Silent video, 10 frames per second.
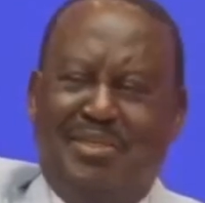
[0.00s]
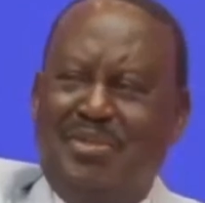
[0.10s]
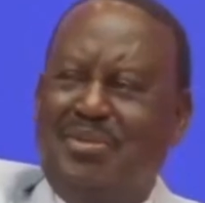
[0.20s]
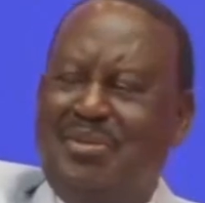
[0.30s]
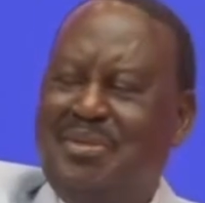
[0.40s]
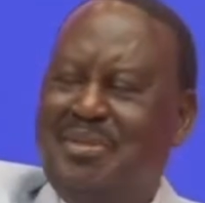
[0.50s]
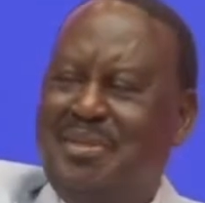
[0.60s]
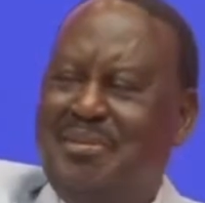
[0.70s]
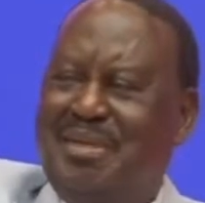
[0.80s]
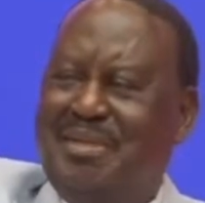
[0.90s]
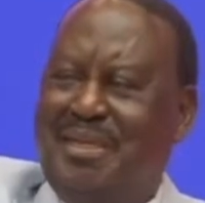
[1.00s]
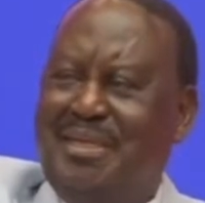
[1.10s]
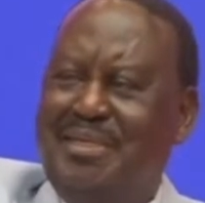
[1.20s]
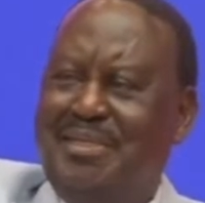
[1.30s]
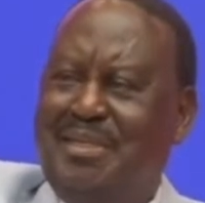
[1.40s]
So the
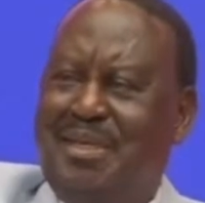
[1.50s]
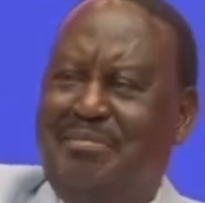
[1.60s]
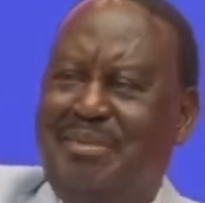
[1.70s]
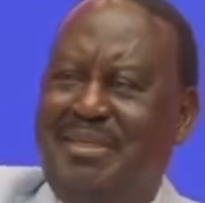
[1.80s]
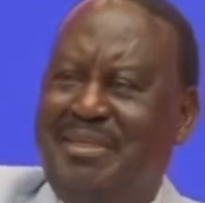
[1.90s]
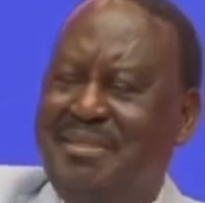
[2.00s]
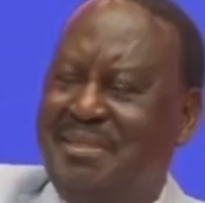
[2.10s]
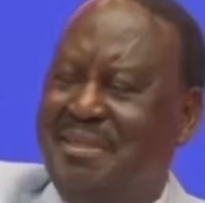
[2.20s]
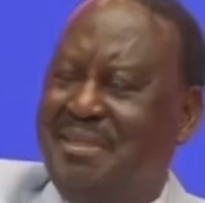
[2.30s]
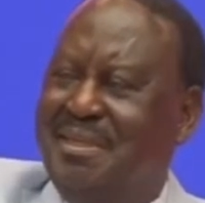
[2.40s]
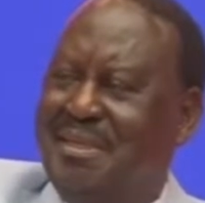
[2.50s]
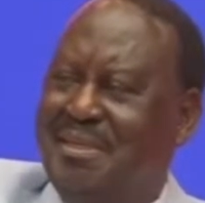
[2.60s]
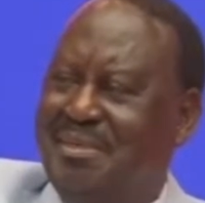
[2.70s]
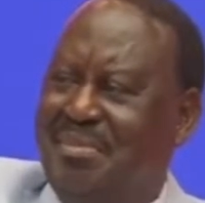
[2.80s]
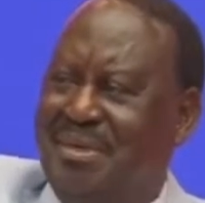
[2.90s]
Qataris are building
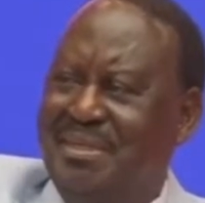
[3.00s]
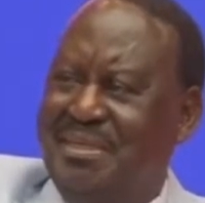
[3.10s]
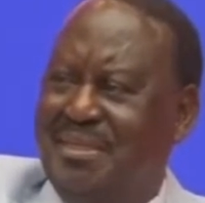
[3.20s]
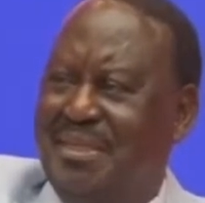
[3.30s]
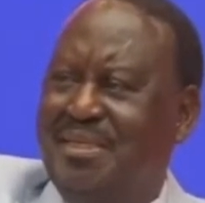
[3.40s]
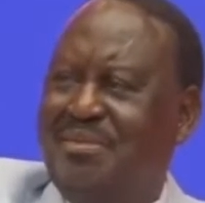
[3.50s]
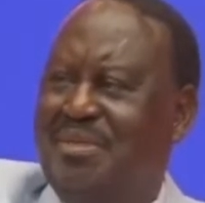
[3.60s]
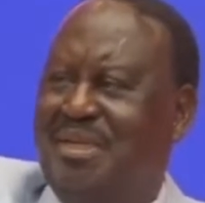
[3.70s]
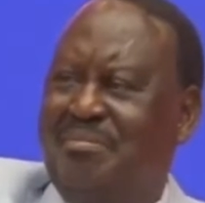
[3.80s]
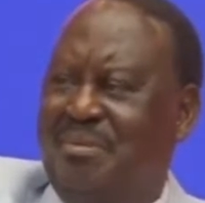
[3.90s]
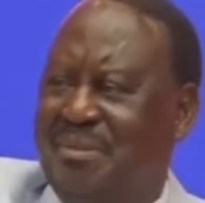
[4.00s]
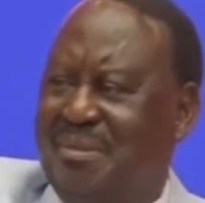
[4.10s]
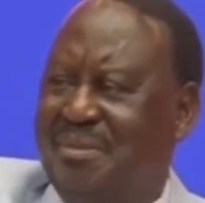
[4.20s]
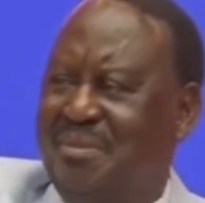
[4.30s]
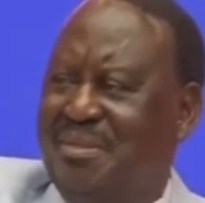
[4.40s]
Kigali International
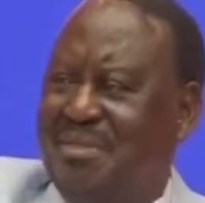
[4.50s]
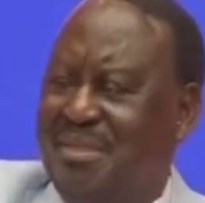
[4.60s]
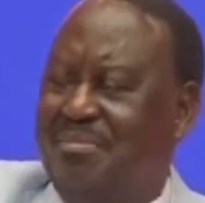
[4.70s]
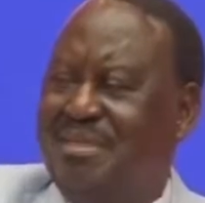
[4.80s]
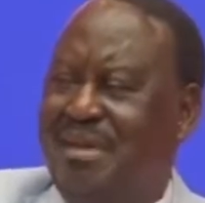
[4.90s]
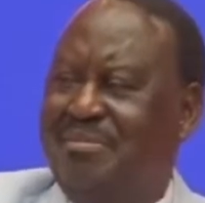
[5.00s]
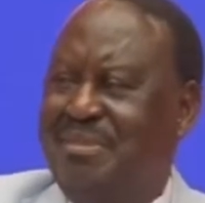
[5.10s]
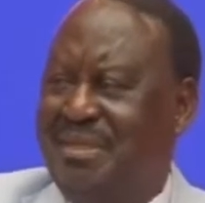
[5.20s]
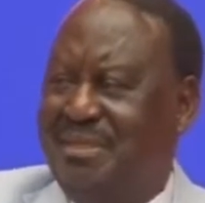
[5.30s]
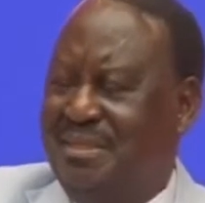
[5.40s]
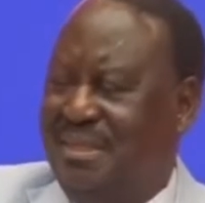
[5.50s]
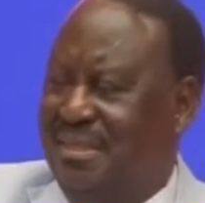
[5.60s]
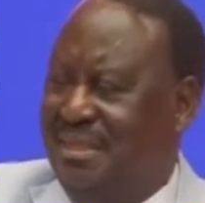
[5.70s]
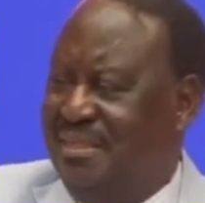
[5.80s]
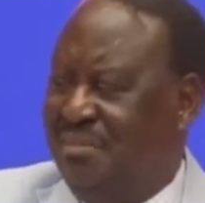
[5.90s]
Airport in the same terms like
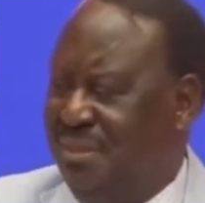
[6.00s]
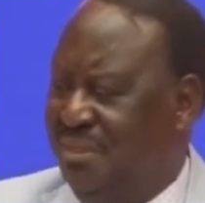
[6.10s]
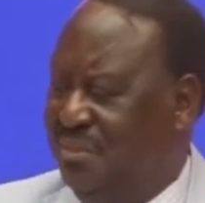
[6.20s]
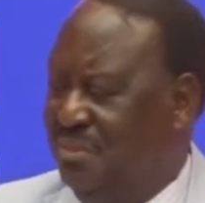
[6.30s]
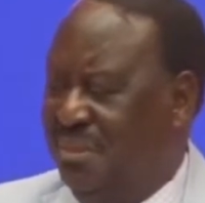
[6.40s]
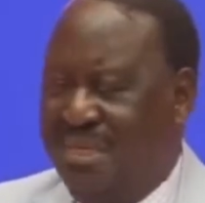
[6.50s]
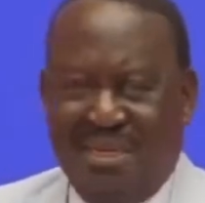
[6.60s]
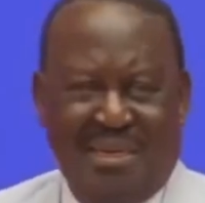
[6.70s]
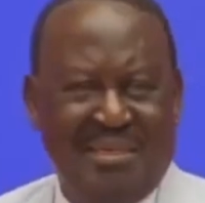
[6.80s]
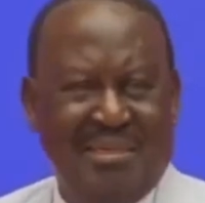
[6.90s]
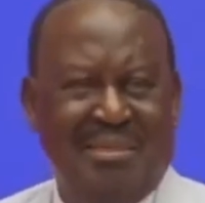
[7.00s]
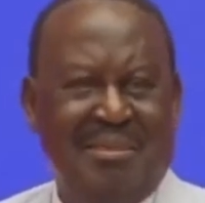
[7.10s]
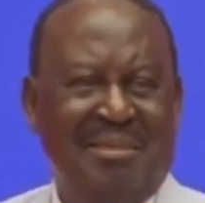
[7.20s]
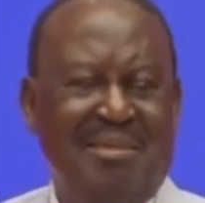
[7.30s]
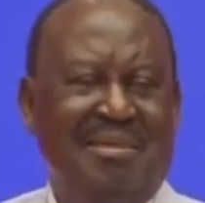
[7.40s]
Adani wanted to do here.
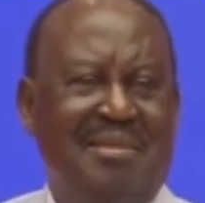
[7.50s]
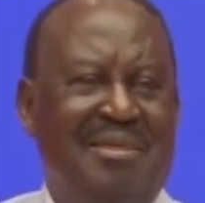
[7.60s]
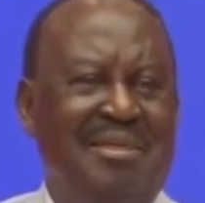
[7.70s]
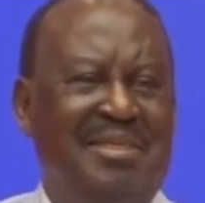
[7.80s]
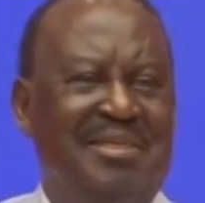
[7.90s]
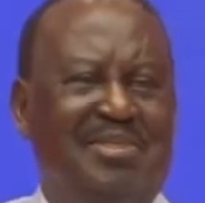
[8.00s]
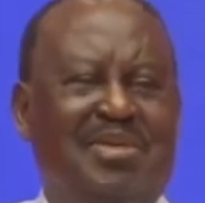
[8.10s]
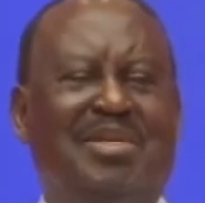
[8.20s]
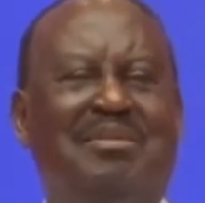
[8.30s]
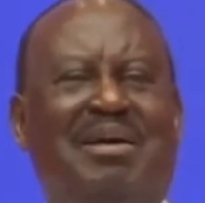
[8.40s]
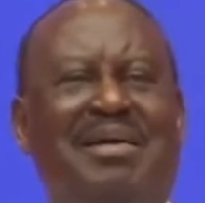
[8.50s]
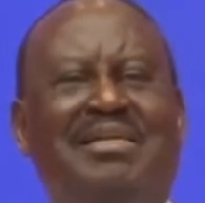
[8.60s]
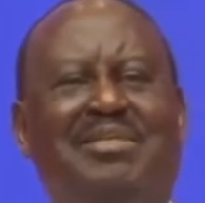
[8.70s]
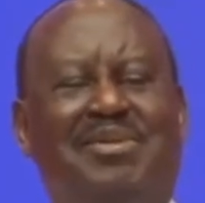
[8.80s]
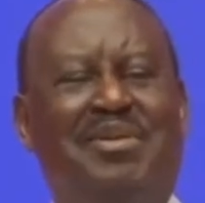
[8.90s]
So
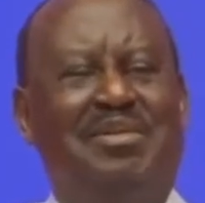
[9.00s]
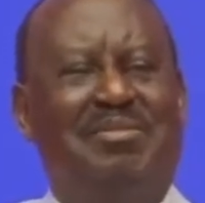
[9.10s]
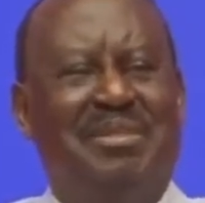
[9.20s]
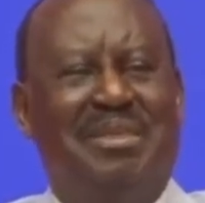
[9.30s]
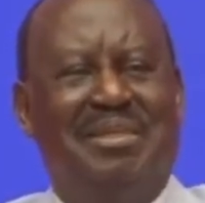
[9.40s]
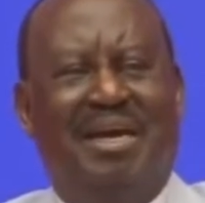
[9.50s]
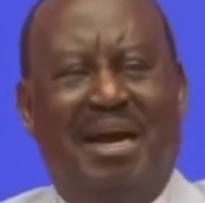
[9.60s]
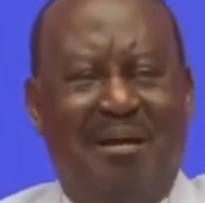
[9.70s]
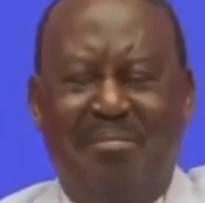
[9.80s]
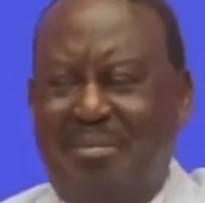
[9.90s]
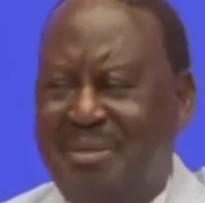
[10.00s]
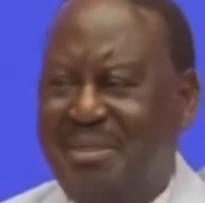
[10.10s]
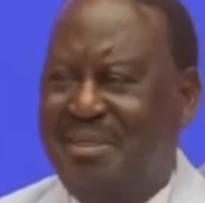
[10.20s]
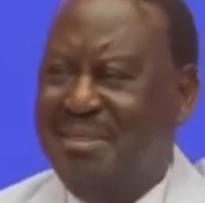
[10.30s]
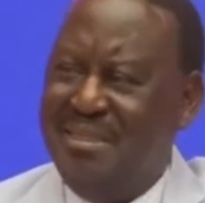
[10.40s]
Kigali is going to be the hub
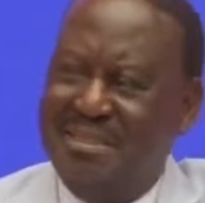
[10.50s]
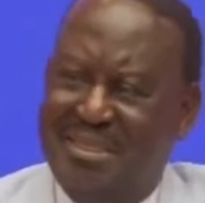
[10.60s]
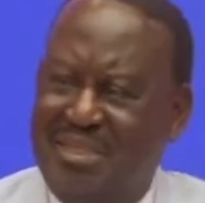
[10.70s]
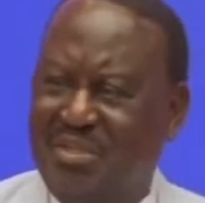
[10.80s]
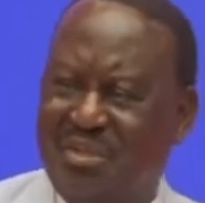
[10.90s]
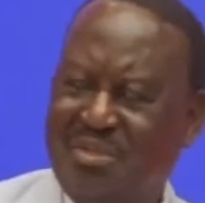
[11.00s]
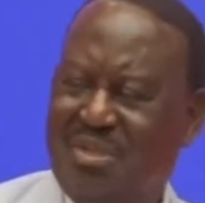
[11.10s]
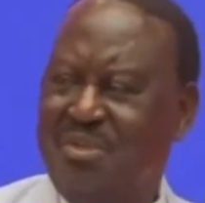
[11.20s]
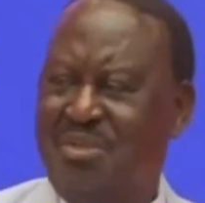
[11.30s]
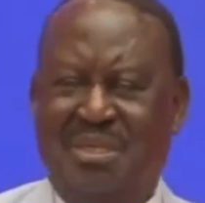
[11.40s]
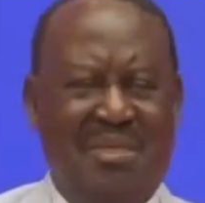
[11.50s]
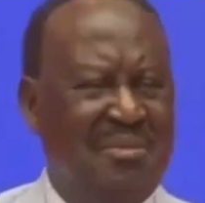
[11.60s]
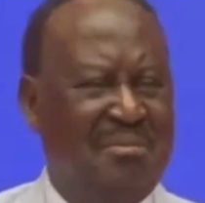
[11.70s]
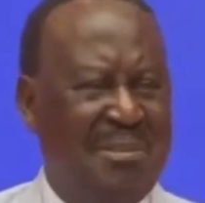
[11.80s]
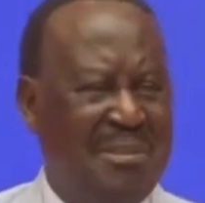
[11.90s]
in this region, not
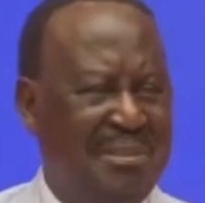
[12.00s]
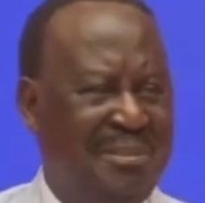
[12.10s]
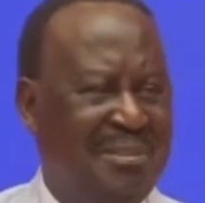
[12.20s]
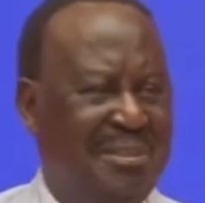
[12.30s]
Nairobi,